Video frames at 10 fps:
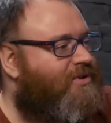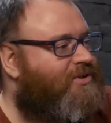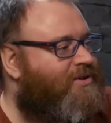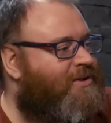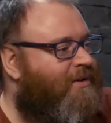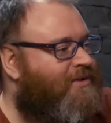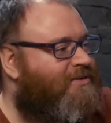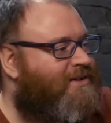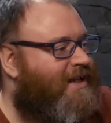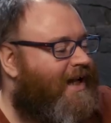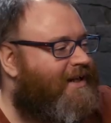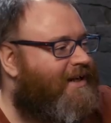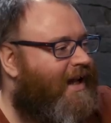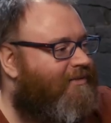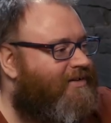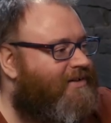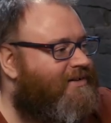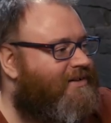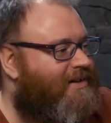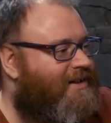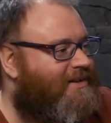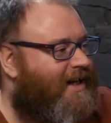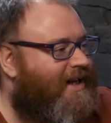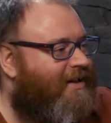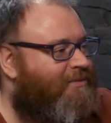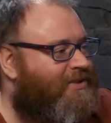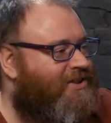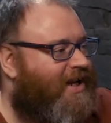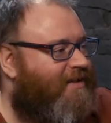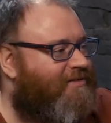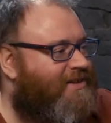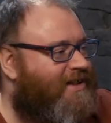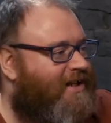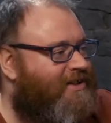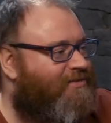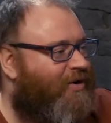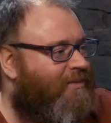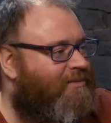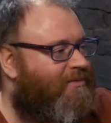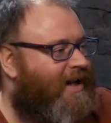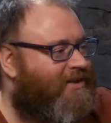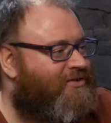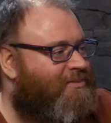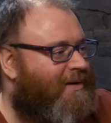also, else. He spoke to his dad in heaven. His dad gave him a shave and said, you've got... extra